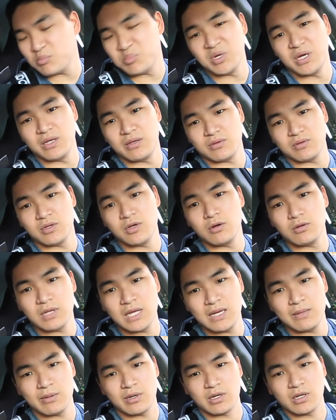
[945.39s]
But no
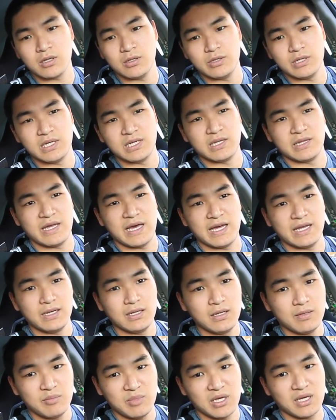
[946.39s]
labor included in that
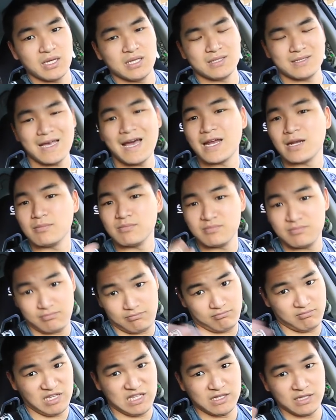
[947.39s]
because Adam
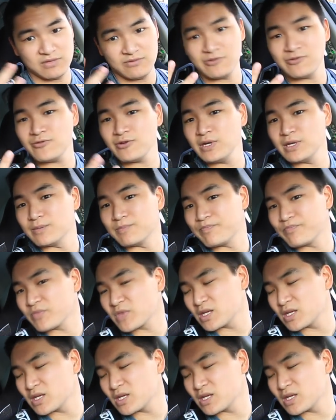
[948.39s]
did this for free.